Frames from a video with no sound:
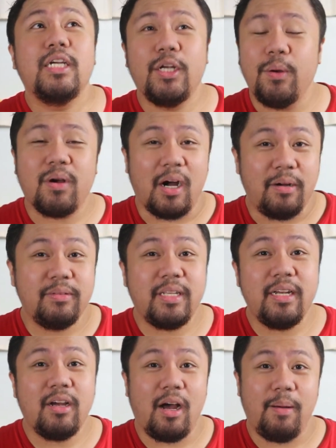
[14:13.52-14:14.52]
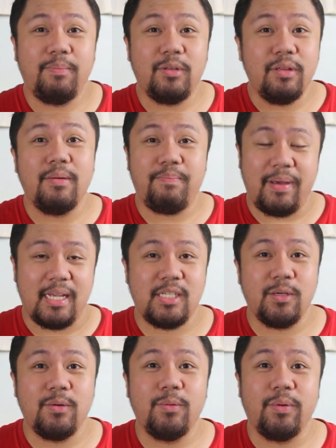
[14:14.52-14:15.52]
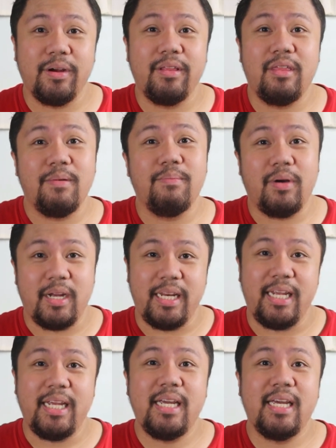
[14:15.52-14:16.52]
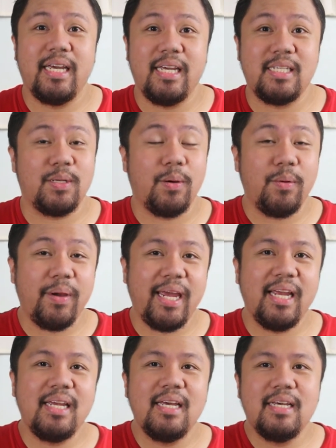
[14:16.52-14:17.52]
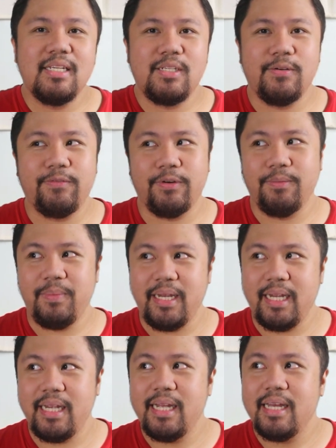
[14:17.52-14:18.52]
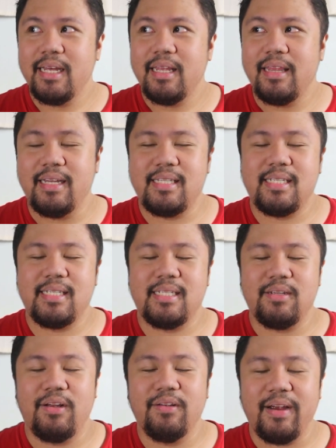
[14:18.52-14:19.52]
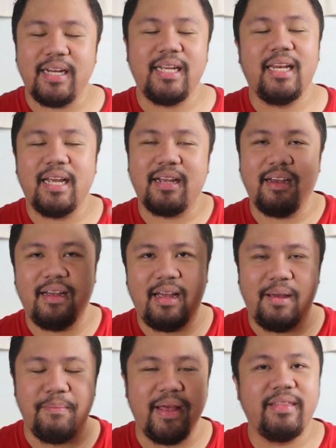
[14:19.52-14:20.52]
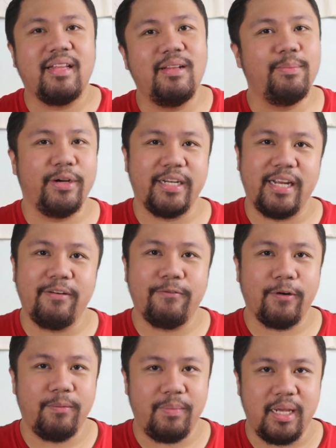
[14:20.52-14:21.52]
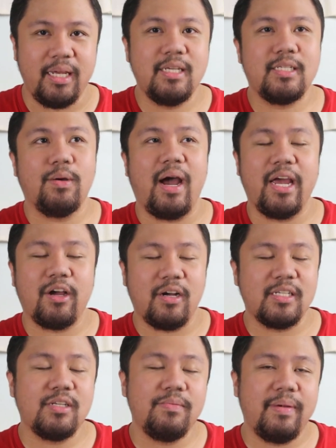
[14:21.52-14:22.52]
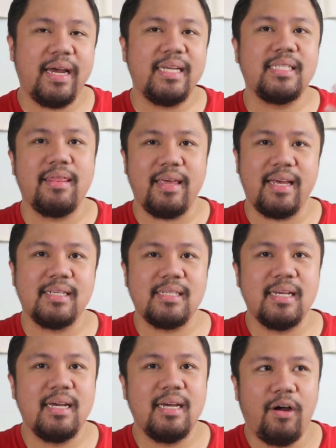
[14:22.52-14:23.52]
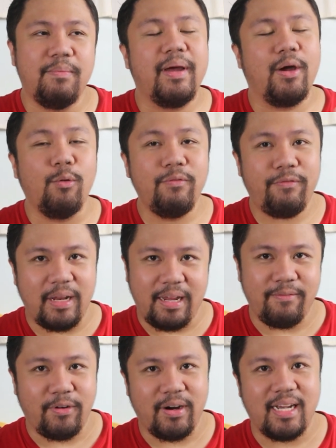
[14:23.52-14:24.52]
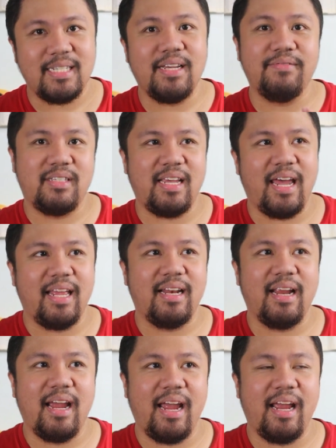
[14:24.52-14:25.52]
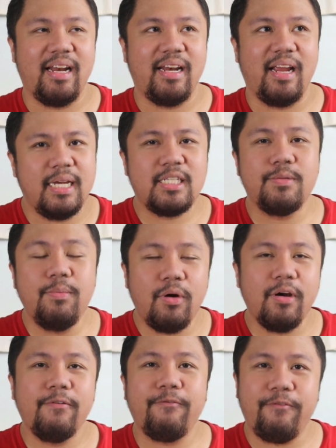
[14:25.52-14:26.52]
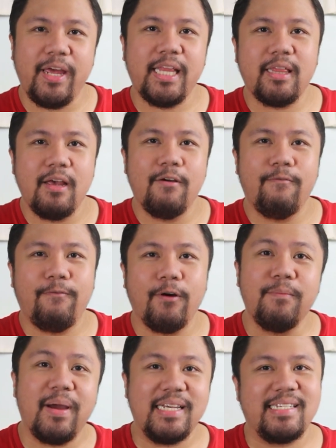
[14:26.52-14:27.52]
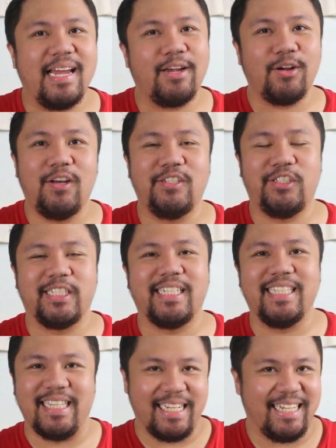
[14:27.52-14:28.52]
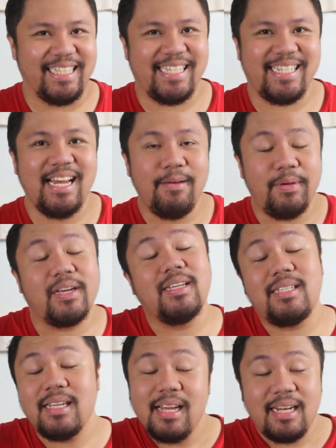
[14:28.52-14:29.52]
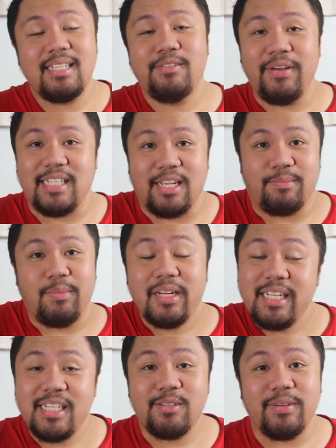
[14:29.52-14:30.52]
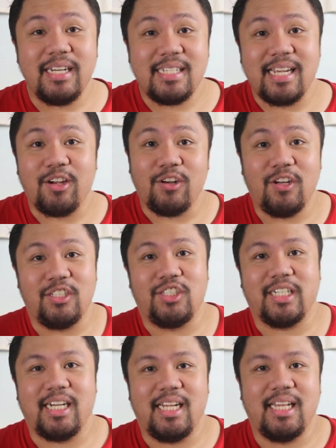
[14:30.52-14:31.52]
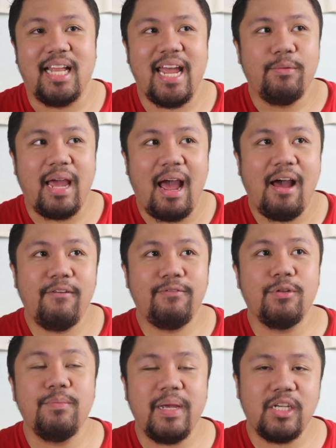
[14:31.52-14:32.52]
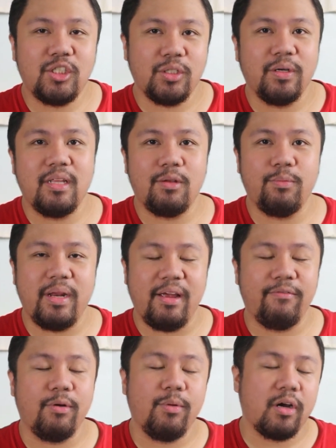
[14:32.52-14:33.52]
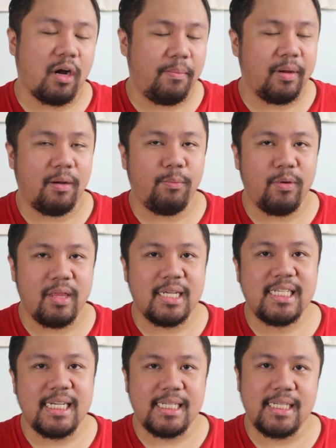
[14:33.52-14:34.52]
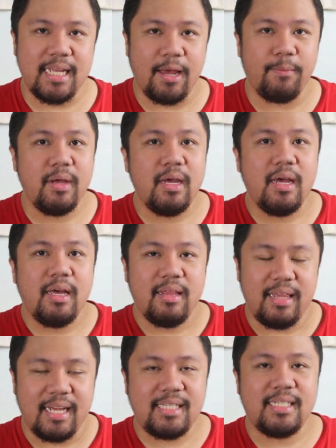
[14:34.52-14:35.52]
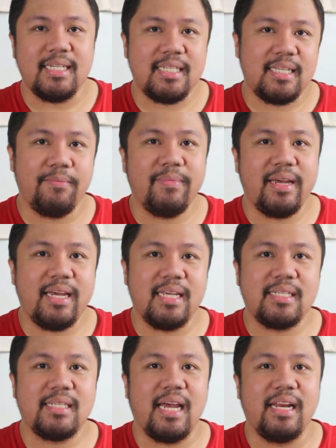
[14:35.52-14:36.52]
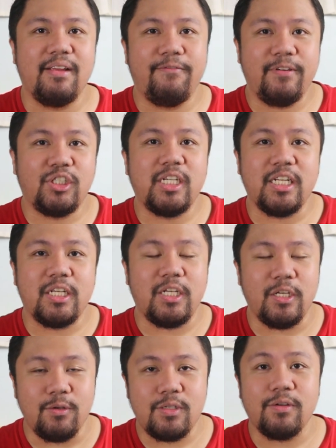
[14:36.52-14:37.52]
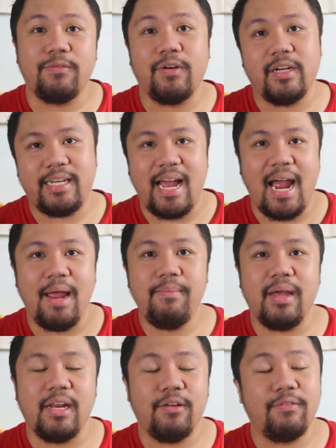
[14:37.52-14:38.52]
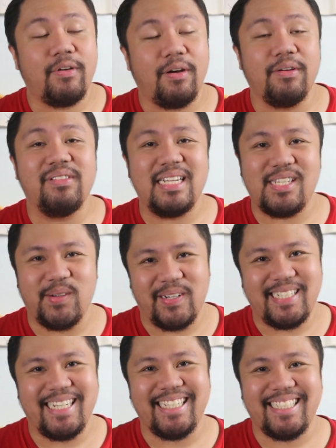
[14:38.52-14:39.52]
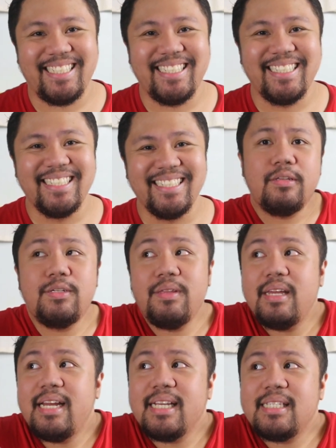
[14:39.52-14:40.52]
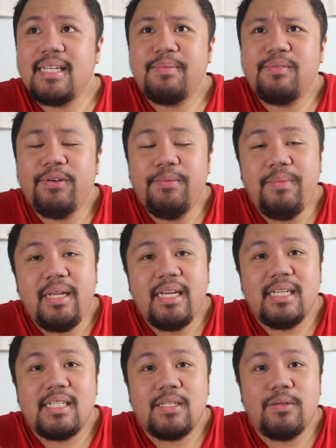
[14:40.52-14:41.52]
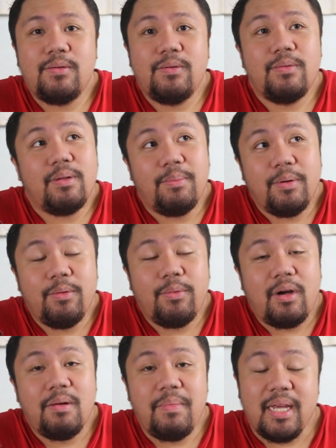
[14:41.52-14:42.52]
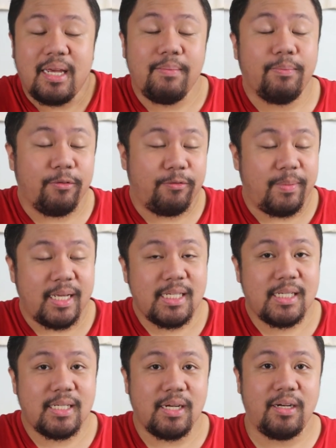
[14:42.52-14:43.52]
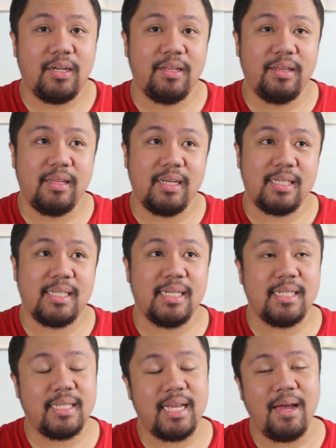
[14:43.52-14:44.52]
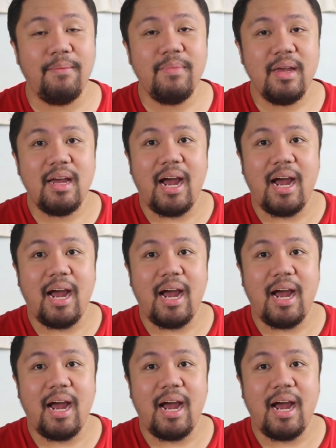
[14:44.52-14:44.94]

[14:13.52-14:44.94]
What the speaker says: you know, counting up to the peso where their money is going. So for me, that's already like a mental burden for me. So I customized this on my own flavor, as I've said, and it's more fit for my psychological needs. Because let's face it, money is really psychological. We have to make sure that whenever we're coming up with a system, that system is an efficient use of our time and of our resources. So the next steps for me is to, number one, make improvements on this system.